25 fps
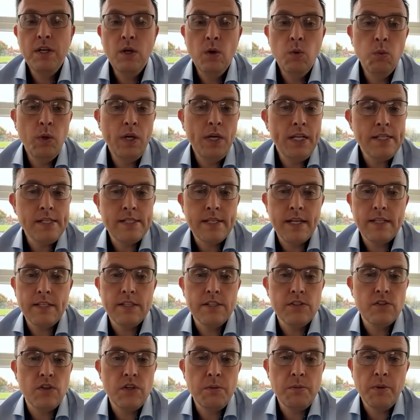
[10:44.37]
Will he stay the
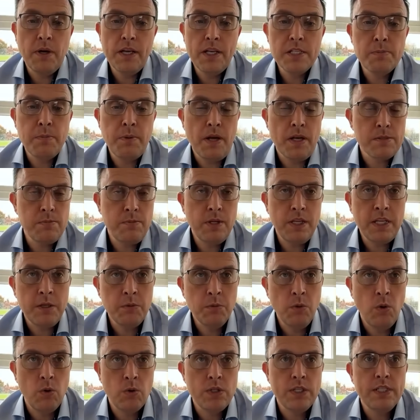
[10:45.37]
3 miles? Possibly he
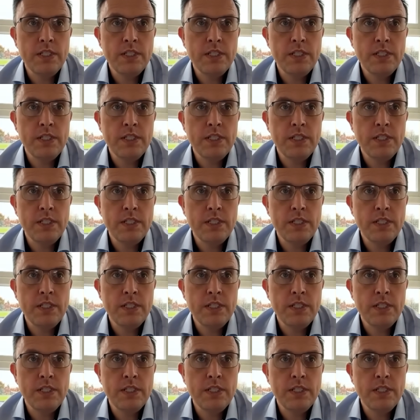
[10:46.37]
won't.